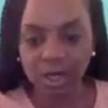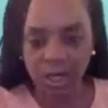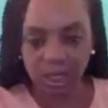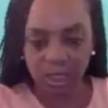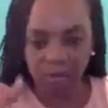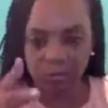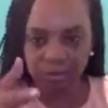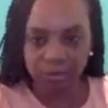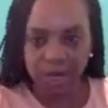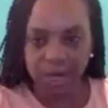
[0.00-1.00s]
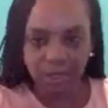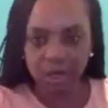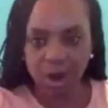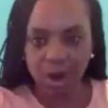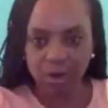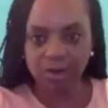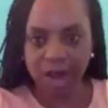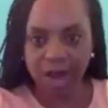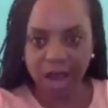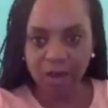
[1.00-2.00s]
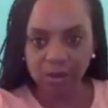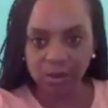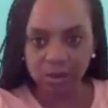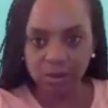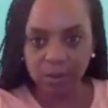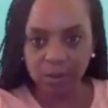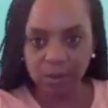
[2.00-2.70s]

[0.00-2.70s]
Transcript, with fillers: garden in the front yard of her house.